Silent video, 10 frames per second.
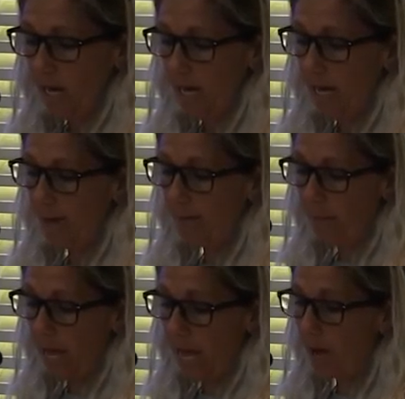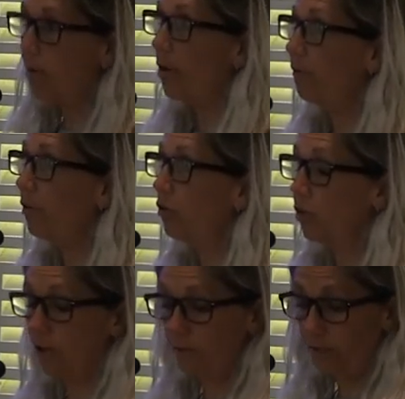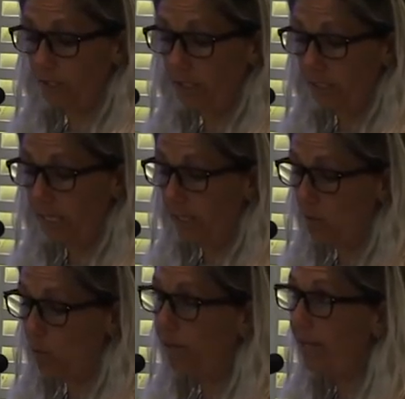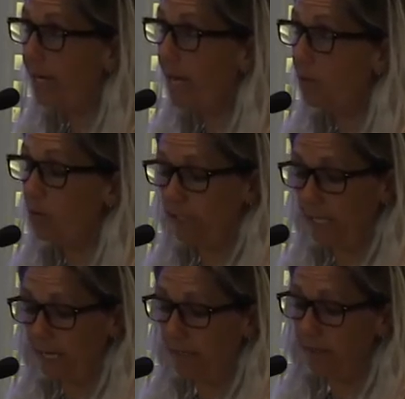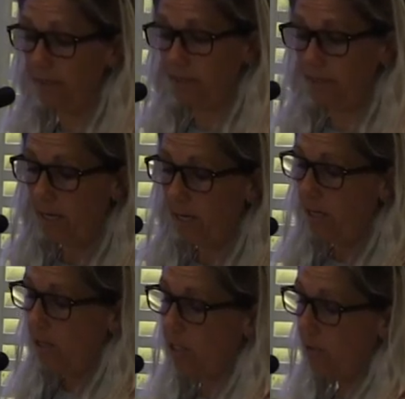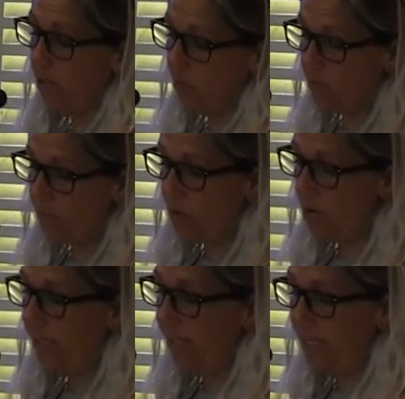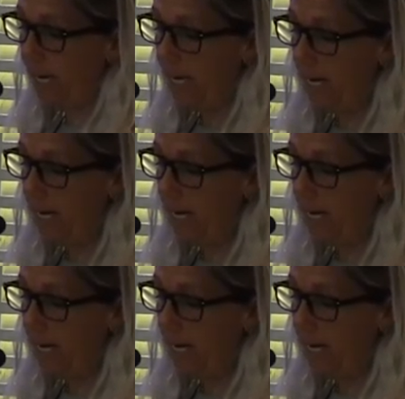Our Brighter Futures offices sit within neighbourhood centres, so this provides